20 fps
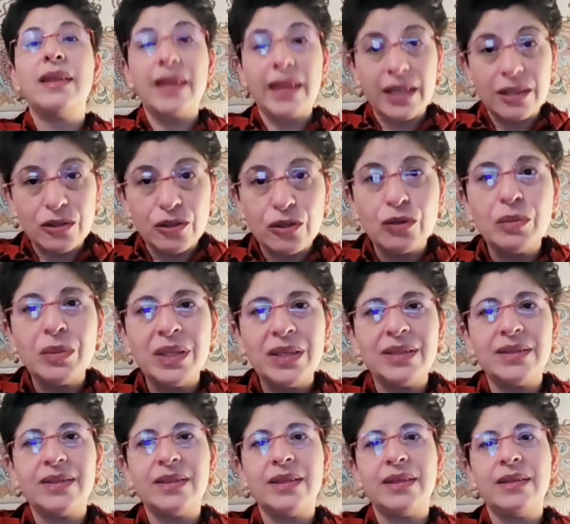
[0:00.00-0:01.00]
that
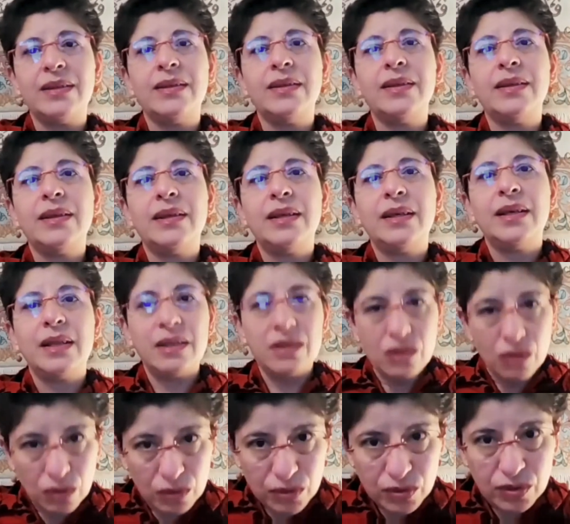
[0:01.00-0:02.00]
humility is
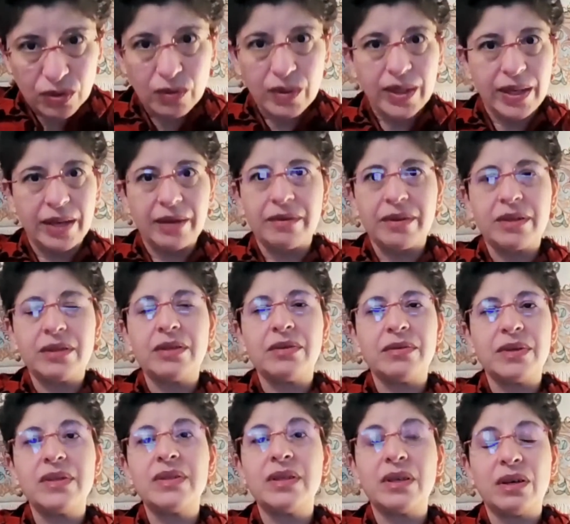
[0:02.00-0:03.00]
also a
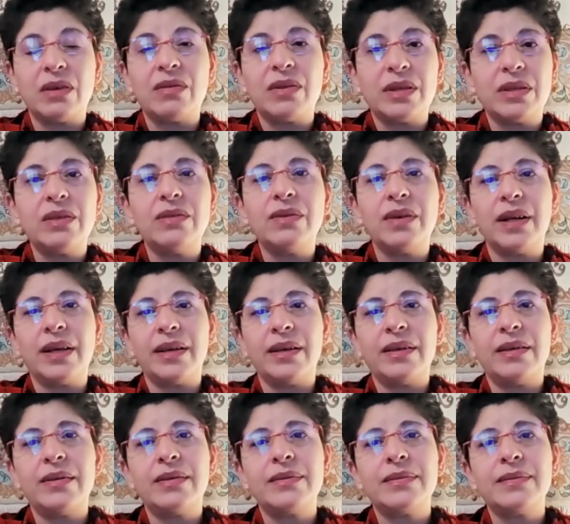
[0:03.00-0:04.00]
characteristic of the divine.
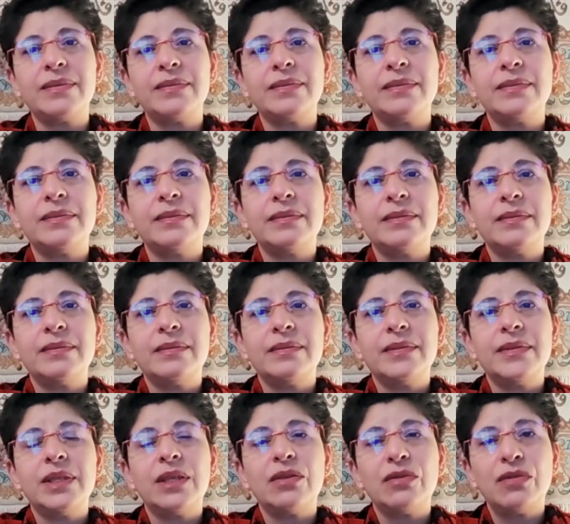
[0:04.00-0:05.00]

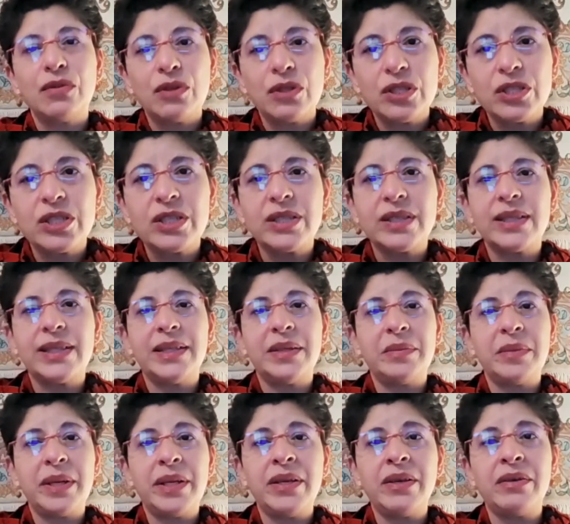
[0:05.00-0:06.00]
Unfortunately,
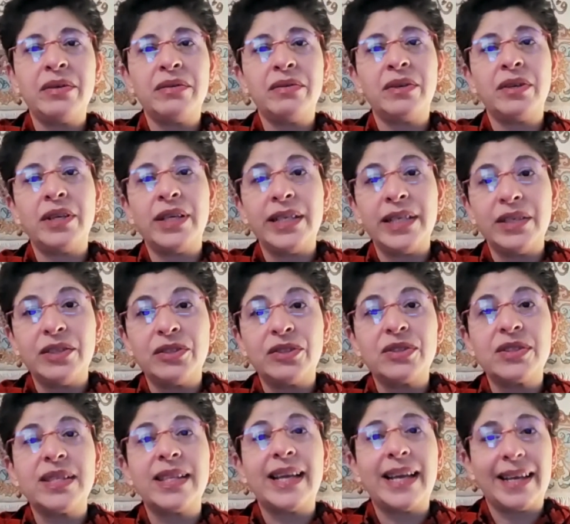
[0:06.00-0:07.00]
many of our
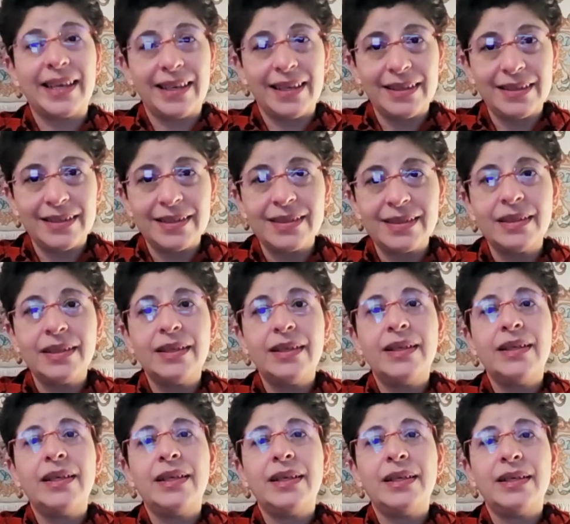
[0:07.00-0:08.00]
leaders lack it,
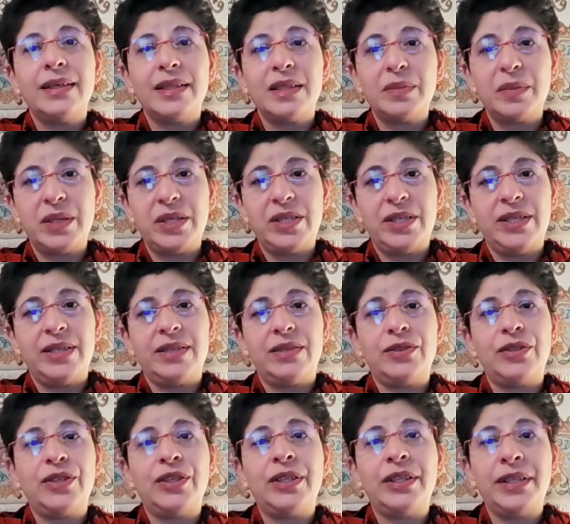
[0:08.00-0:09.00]
especially
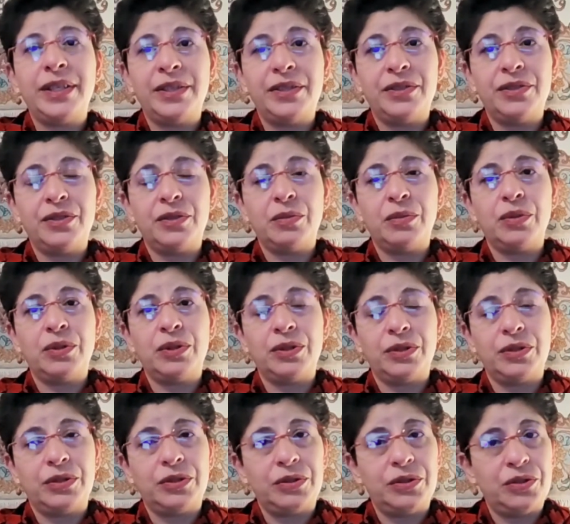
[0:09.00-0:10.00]
certain leaders in
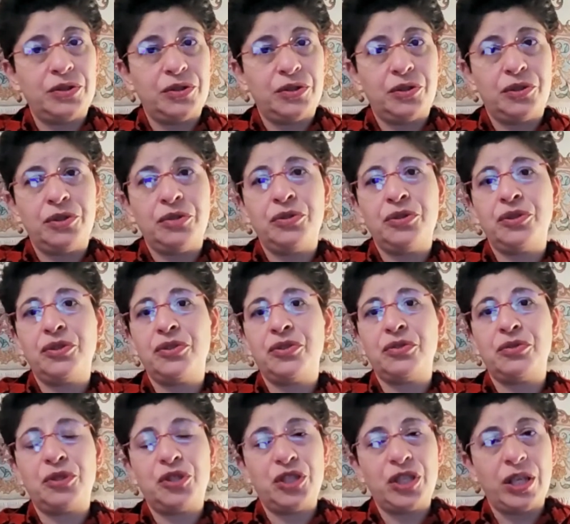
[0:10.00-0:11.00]
political institutions,
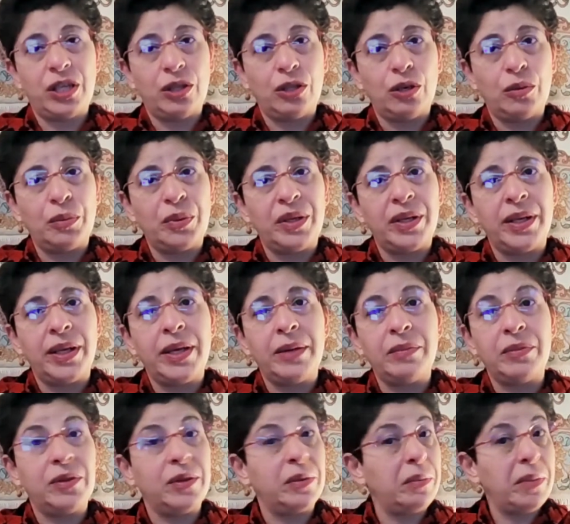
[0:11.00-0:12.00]
which shall not be
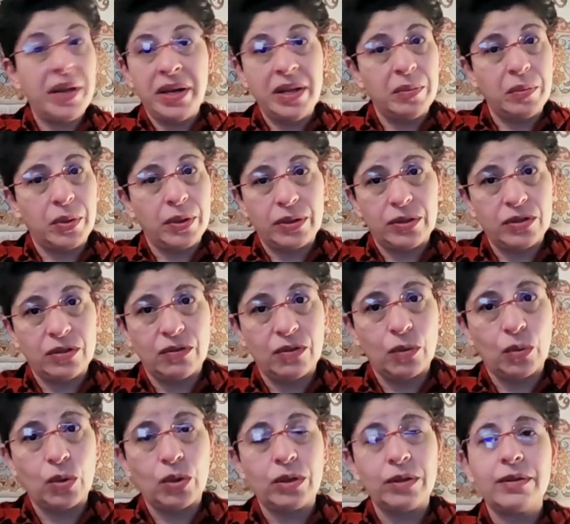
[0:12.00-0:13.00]
named, in many parts of the
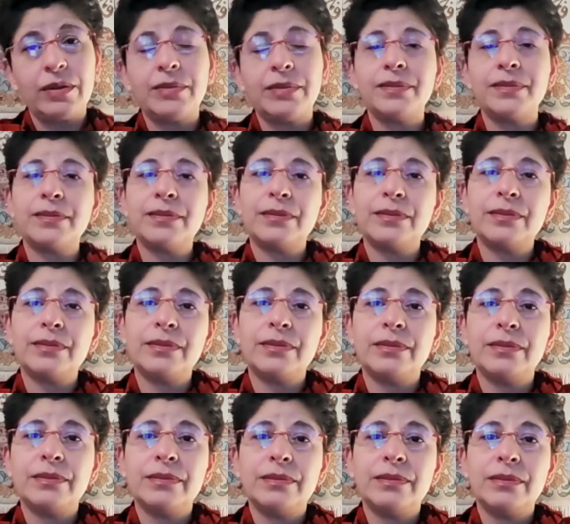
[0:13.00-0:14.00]
world.
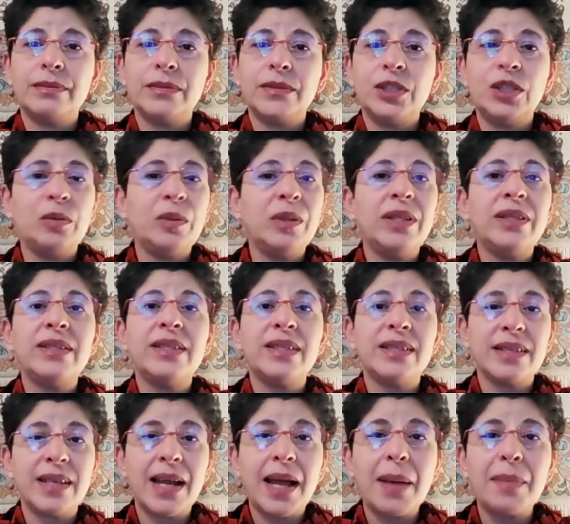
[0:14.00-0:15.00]
Humility
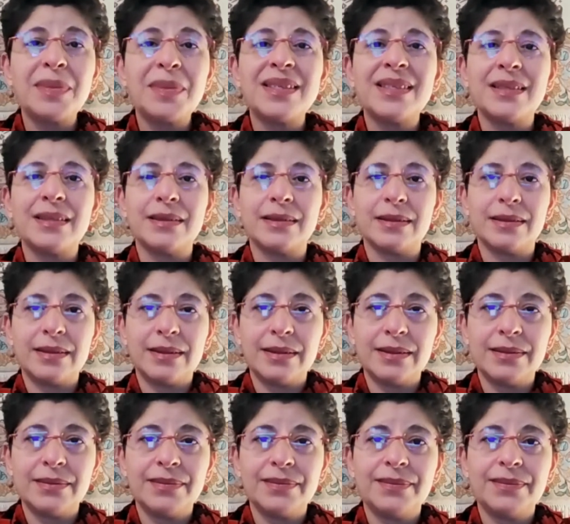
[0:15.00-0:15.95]
is an absent